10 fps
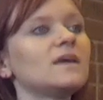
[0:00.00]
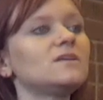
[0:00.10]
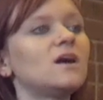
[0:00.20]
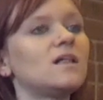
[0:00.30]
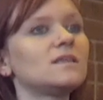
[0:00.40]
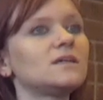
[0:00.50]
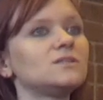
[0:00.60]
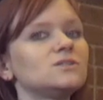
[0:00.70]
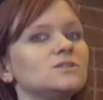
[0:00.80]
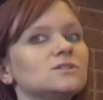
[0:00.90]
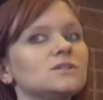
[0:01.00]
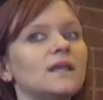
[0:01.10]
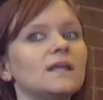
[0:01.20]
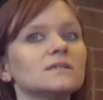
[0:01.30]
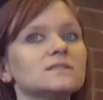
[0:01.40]
Acknowledge
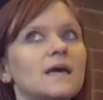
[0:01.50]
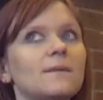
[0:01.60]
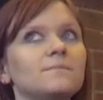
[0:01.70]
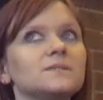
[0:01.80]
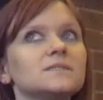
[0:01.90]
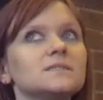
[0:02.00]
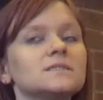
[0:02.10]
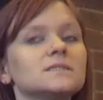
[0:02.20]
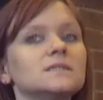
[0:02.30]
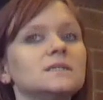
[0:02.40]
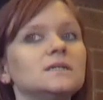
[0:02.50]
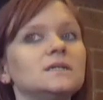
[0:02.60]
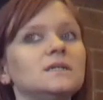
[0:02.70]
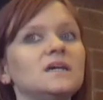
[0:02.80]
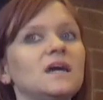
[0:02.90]
and accept.
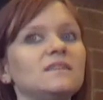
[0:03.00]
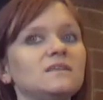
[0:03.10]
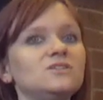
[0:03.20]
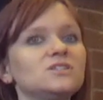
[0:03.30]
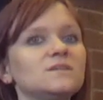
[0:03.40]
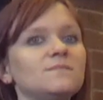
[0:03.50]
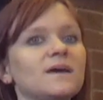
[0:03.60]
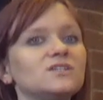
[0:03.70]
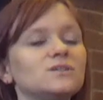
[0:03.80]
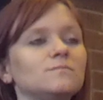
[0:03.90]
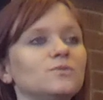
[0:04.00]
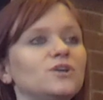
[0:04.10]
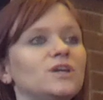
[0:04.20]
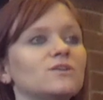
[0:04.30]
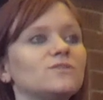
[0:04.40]
And then just imagine
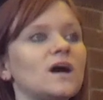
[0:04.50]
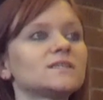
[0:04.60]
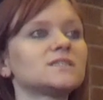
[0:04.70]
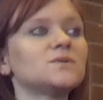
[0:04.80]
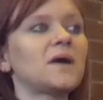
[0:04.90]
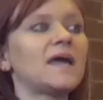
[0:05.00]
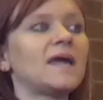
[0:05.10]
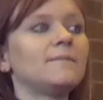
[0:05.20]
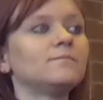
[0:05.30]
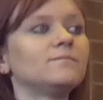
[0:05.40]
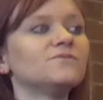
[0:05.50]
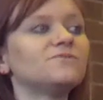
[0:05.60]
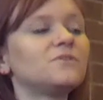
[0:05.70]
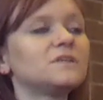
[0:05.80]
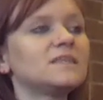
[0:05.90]
putting your thoughts away,
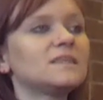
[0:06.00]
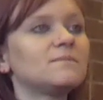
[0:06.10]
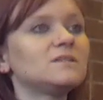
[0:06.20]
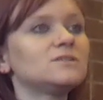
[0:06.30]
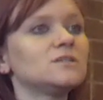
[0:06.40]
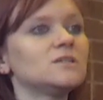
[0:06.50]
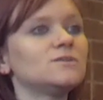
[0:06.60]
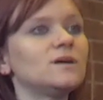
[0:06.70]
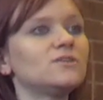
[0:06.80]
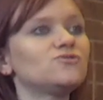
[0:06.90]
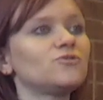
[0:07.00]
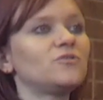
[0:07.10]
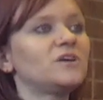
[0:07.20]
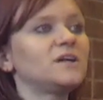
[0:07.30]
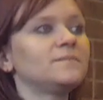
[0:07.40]
folding them into a
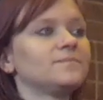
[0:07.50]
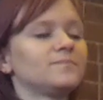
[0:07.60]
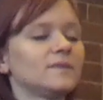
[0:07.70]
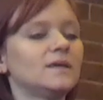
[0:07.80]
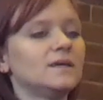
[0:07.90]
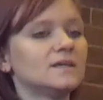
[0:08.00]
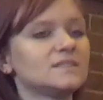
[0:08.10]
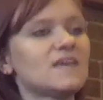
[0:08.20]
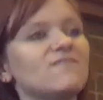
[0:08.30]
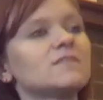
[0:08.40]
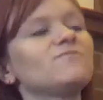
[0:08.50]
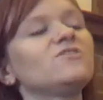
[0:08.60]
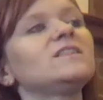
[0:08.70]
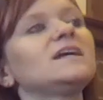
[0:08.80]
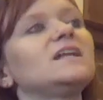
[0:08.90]
drawer, saving them
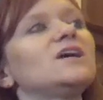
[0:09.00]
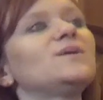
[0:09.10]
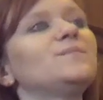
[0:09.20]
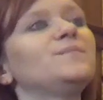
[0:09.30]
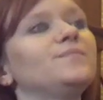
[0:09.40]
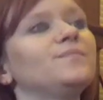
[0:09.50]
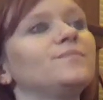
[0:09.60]
for later,